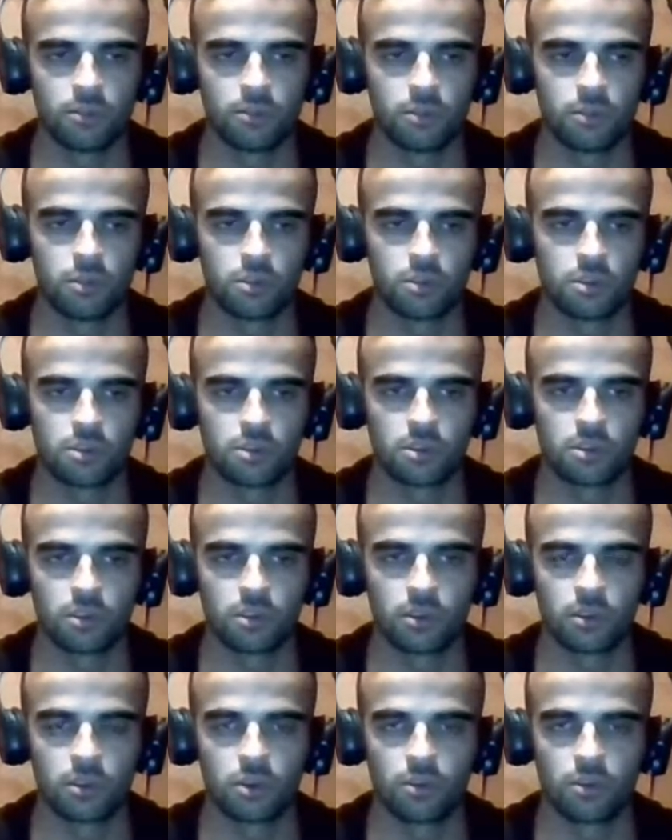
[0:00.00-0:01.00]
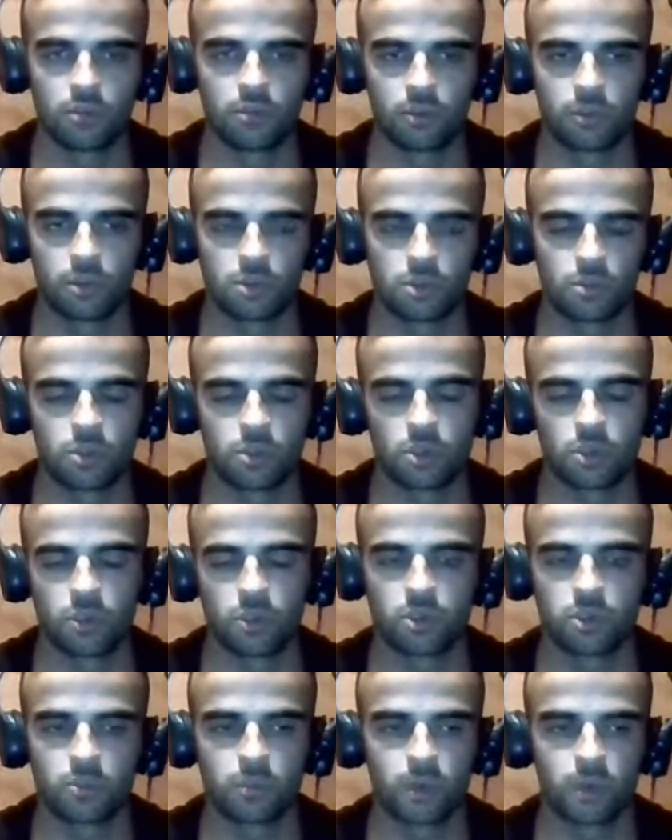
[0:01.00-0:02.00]
you just go for the social
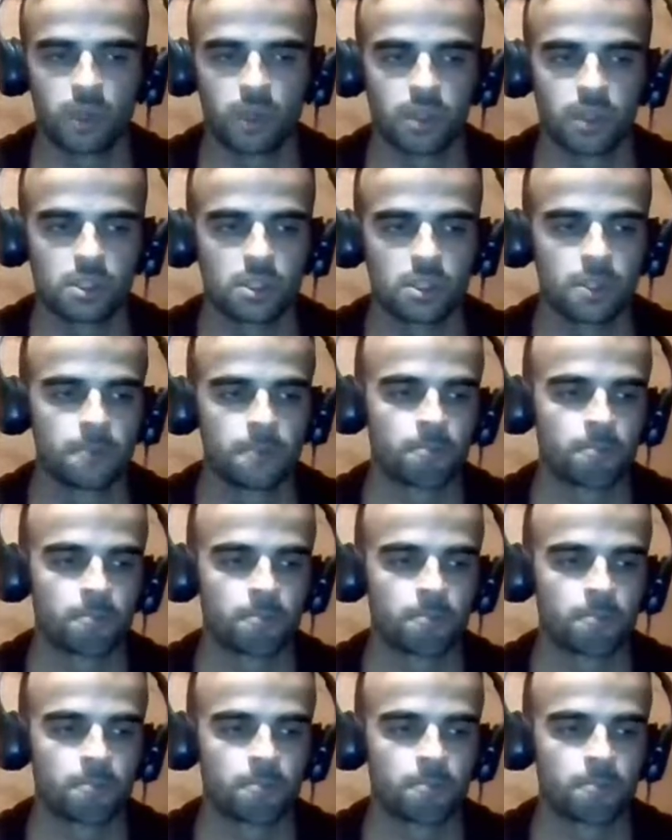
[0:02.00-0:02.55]
enterprise.